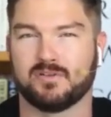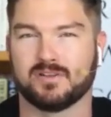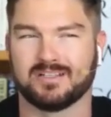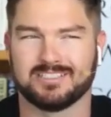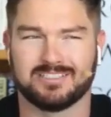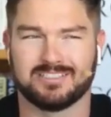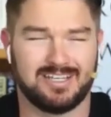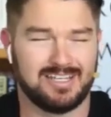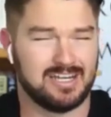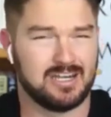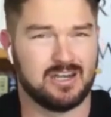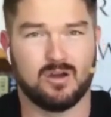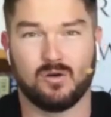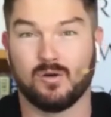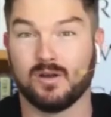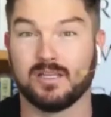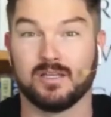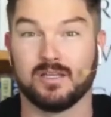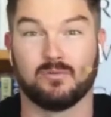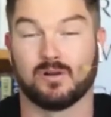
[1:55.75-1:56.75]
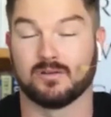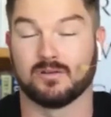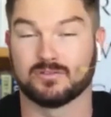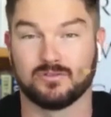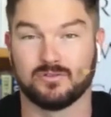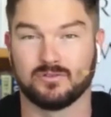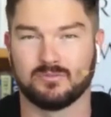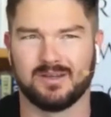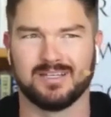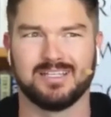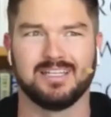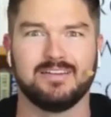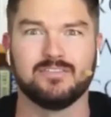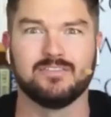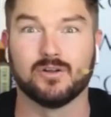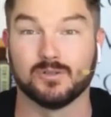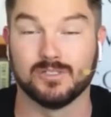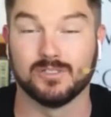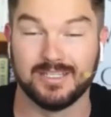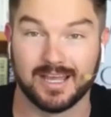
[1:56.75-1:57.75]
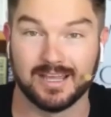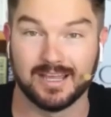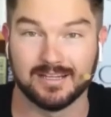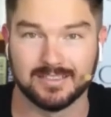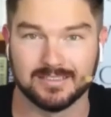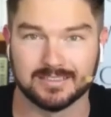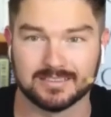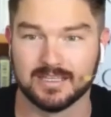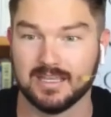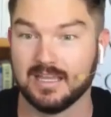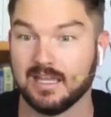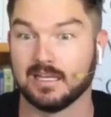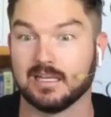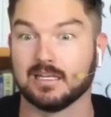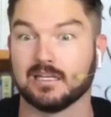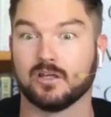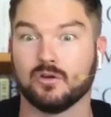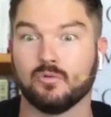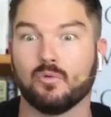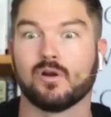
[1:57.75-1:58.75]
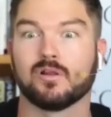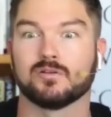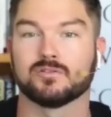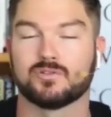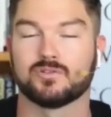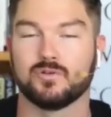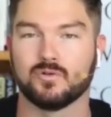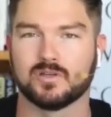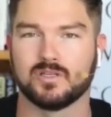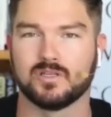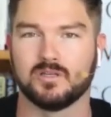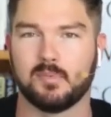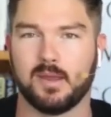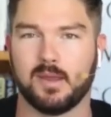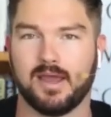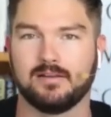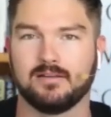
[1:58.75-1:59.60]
I had no idea what I was talking about. I didn't even know what day it is, let alone what I was talking about.